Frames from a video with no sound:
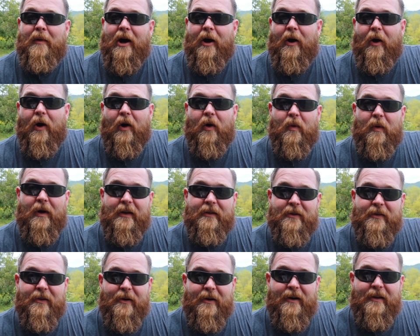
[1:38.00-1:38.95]
my
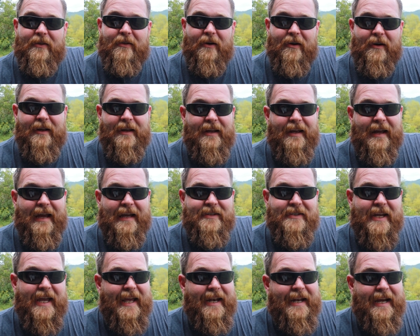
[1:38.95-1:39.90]
all-weather 3030, it
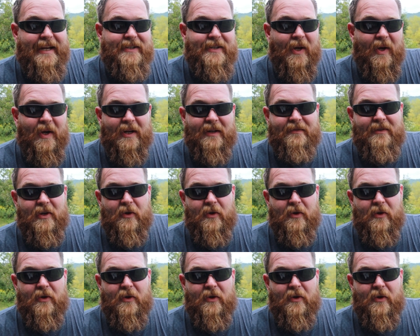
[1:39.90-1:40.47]
hasn't had a ton of